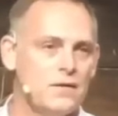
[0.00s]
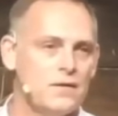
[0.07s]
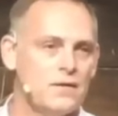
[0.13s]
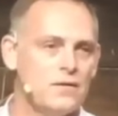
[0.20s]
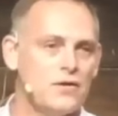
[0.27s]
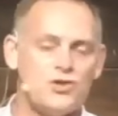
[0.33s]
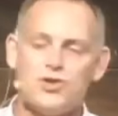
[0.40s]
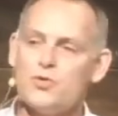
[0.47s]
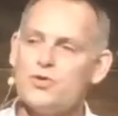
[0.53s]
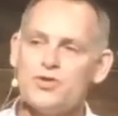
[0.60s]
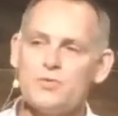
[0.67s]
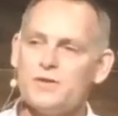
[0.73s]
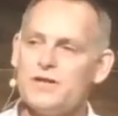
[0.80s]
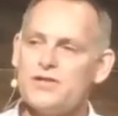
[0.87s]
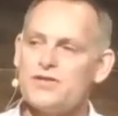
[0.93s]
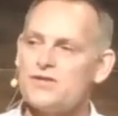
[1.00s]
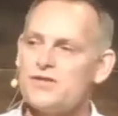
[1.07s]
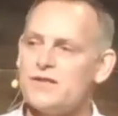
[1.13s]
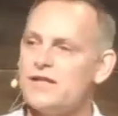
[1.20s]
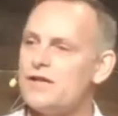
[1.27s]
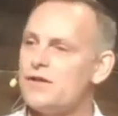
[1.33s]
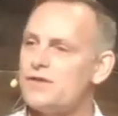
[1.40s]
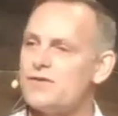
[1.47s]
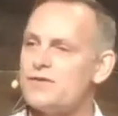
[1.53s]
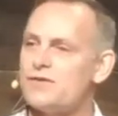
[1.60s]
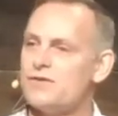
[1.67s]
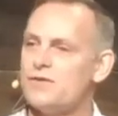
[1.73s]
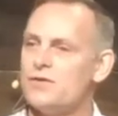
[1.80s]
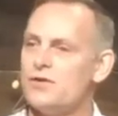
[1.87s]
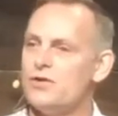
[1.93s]
The Jewish religious leaders
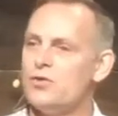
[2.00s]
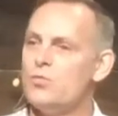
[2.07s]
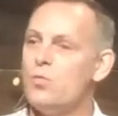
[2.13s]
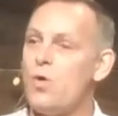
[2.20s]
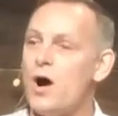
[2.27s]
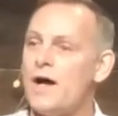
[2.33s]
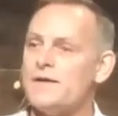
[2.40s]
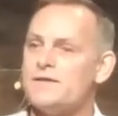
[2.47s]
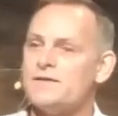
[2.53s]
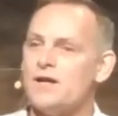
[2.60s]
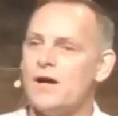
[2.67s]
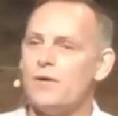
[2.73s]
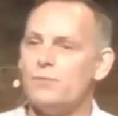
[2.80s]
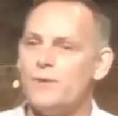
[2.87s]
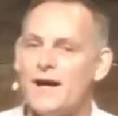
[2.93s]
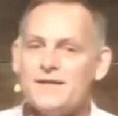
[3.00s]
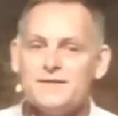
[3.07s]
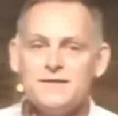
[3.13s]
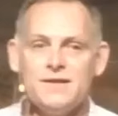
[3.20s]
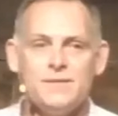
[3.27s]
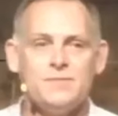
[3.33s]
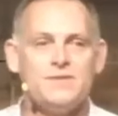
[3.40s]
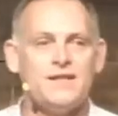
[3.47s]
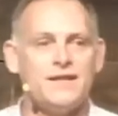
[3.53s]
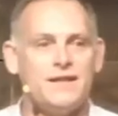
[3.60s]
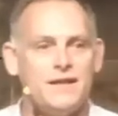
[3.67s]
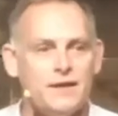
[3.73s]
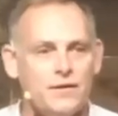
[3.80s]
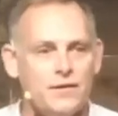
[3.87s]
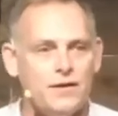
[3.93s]
who want to arrest him, to
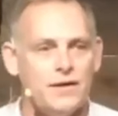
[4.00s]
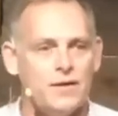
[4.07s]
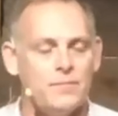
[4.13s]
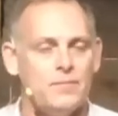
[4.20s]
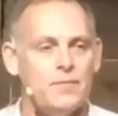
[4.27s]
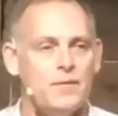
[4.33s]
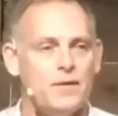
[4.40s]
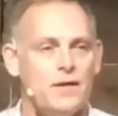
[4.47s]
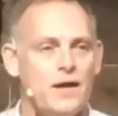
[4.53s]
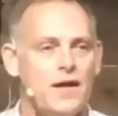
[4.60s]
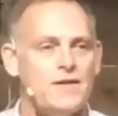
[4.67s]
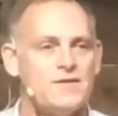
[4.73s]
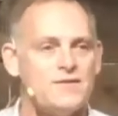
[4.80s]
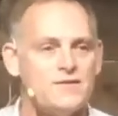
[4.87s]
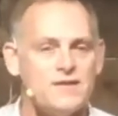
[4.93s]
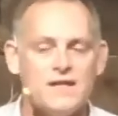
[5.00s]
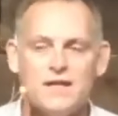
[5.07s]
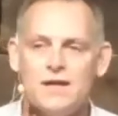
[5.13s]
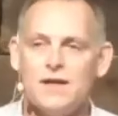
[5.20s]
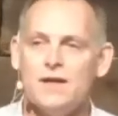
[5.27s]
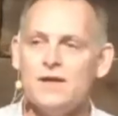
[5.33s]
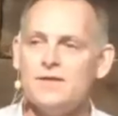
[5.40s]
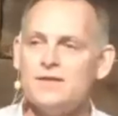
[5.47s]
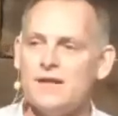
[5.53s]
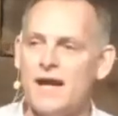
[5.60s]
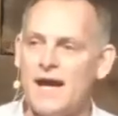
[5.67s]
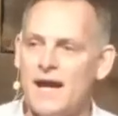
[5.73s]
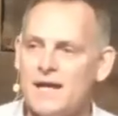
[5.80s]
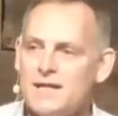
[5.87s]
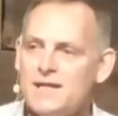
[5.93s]
kill him, and seek
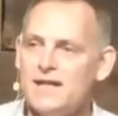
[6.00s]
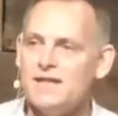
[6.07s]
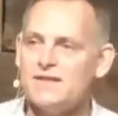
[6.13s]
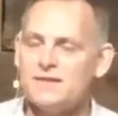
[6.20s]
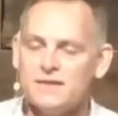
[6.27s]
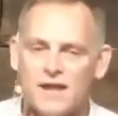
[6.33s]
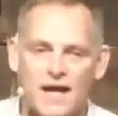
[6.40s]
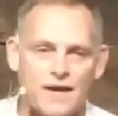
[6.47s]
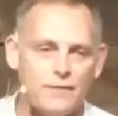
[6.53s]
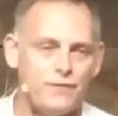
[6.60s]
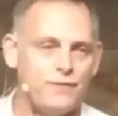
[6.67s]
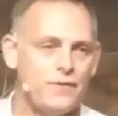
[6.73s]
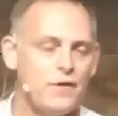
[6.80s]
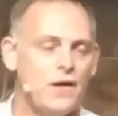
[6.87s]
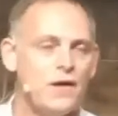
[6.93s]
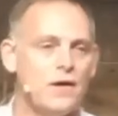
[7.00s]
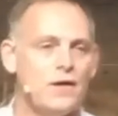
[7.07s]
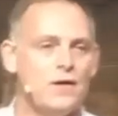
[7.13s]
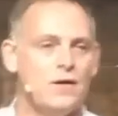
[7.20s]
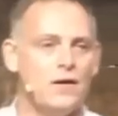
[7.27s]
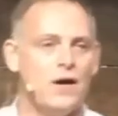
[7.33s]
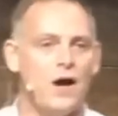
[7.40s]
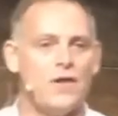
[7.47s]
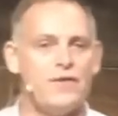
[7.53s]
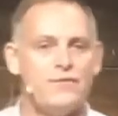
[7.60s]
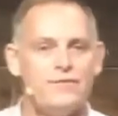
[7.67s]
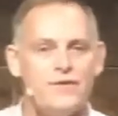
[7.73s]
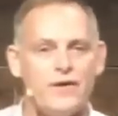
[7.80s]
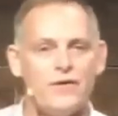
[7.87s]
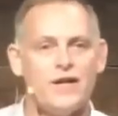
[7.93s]
to end his life are the
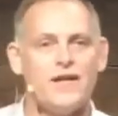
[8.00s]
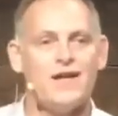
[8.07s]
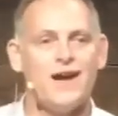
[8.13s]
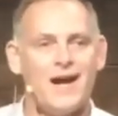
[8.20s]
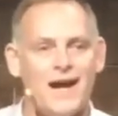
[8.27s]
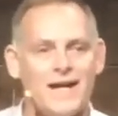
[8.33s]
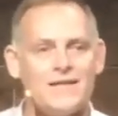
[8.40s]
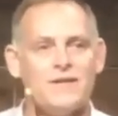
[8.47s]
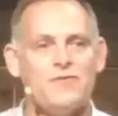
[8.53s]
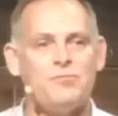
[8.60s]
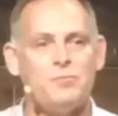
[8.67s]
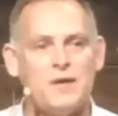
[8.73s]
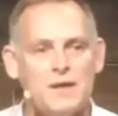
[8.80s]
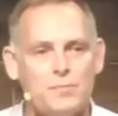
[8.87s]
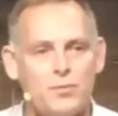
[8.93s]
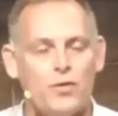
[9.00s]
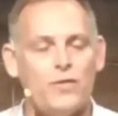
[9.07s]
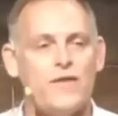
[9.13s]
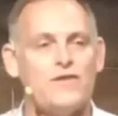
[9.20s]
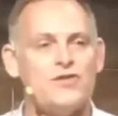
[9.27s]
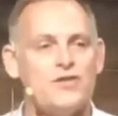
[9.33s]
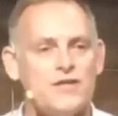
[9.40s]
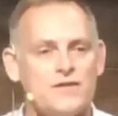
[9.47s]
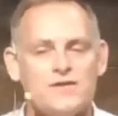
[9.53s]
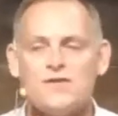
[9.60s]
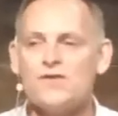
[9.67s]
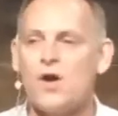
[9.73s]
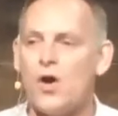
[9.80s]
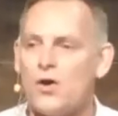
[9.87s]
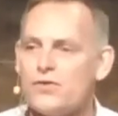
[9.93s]
very kind of people that
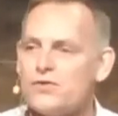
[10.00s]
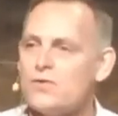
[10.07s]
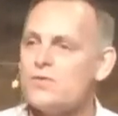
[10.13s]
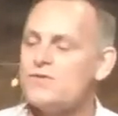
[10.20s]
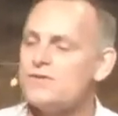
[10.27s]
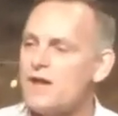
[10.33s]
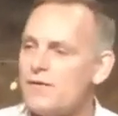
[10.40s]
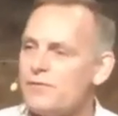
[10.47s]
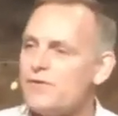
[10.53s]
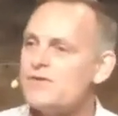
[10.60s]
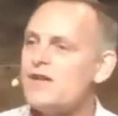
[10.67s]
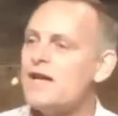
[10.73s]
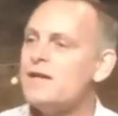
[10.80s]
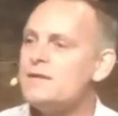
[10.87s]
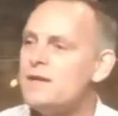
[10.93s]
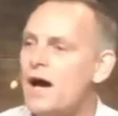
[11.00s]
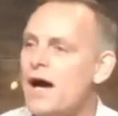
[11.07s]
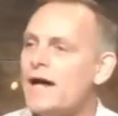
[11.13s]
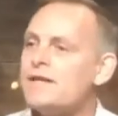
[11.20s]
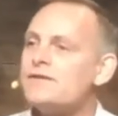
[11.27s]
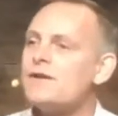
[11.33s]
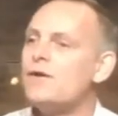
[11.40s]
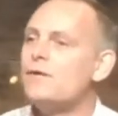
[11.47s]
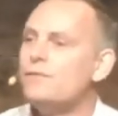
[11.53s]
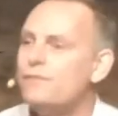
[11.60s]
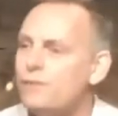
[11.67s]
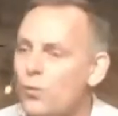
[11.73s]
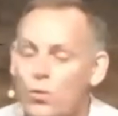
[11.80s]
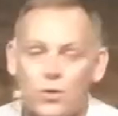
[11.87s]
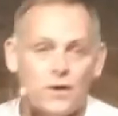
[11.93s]
Jesus also suffers and dies
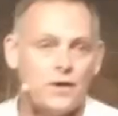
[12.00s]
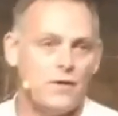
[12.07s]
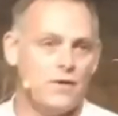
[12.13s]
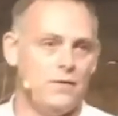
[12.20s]
for.